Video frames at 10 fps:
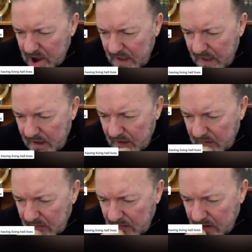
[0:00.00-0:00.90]
Jack,
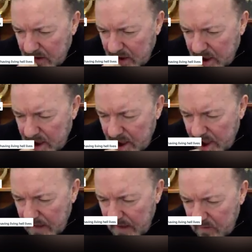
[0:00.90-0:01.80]

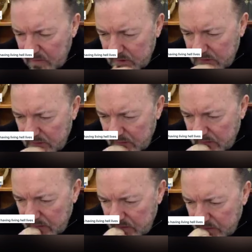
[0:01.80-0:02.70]
how does
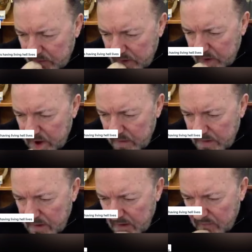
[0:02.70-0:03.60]
it feel
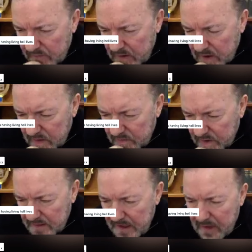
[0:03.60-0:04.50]
knowing that
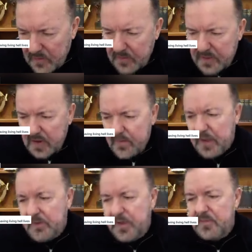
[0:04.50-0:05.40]
afterlife has helped so
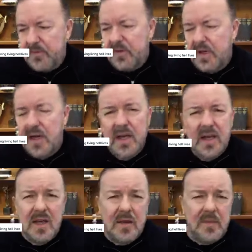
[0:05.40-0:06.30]
many people?
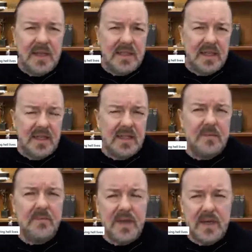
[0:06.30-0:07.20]
Amazing. It
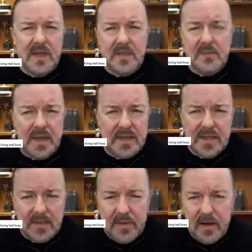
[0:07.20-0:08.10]
is the best
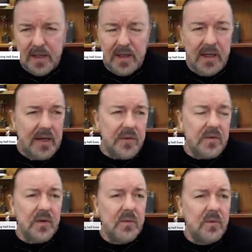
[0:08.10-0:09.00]
thing about it. And I never
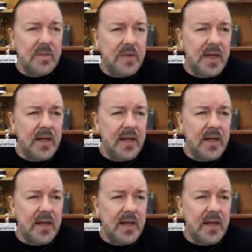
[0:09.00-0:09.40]
thought it would be.